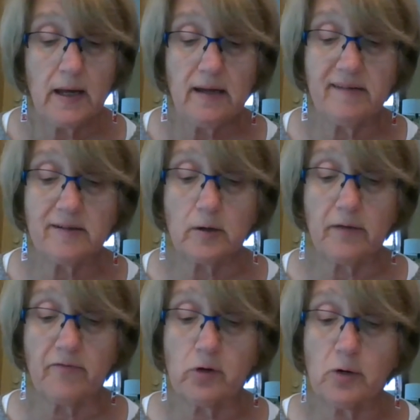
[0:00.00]
He's
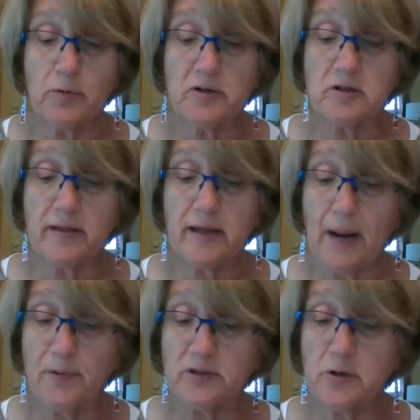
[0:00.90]
looking forward to the
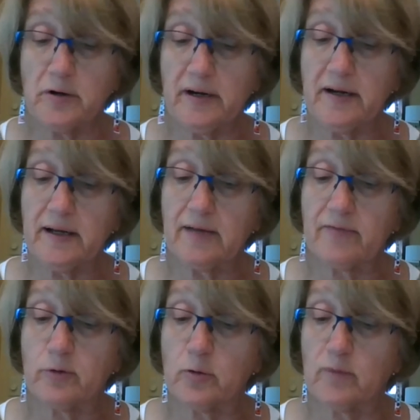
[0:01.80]
opportunity to get
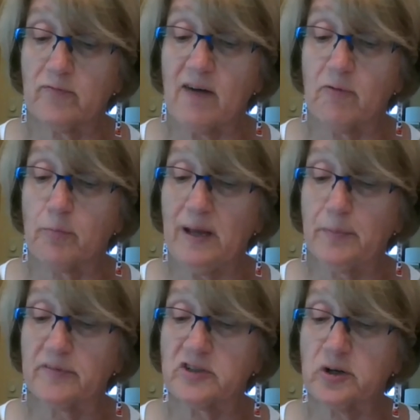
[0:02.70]
further involved with
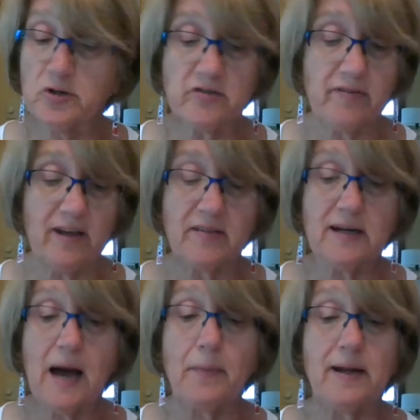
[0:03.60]
People's Church via the
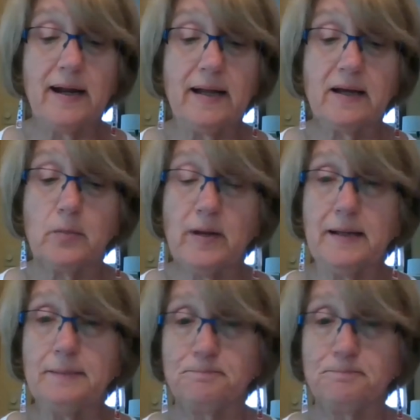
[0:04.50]
nominating committee.